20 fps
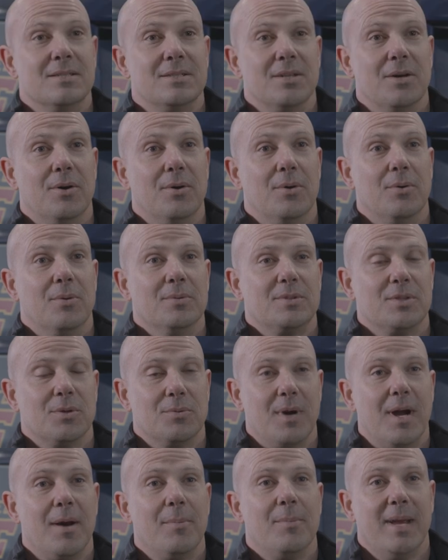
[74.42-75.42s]
So, so
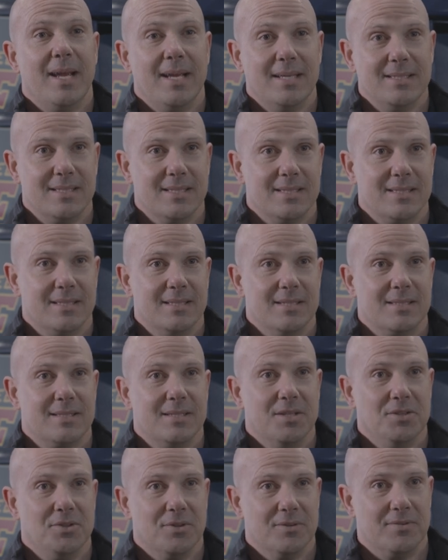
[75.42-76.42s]
Rob Bays is the
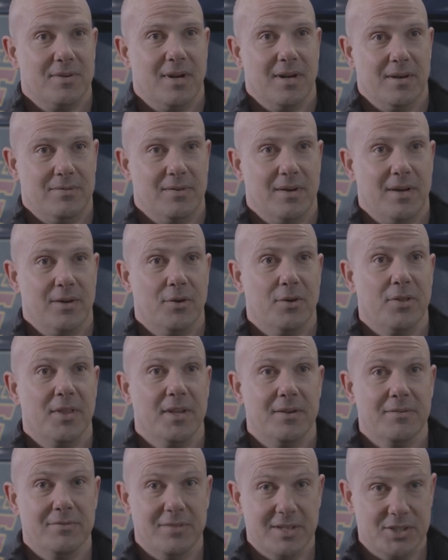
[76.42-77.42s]
senior firefighter on
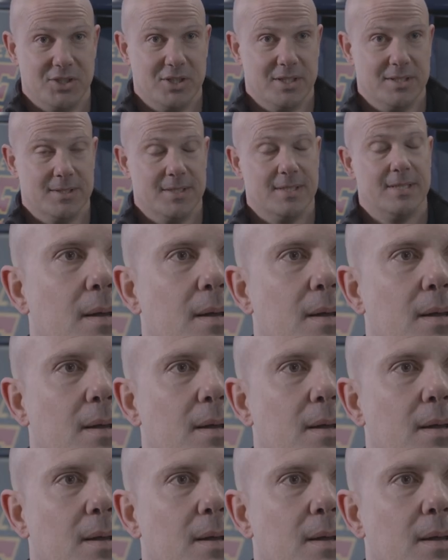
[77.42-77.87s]
the division.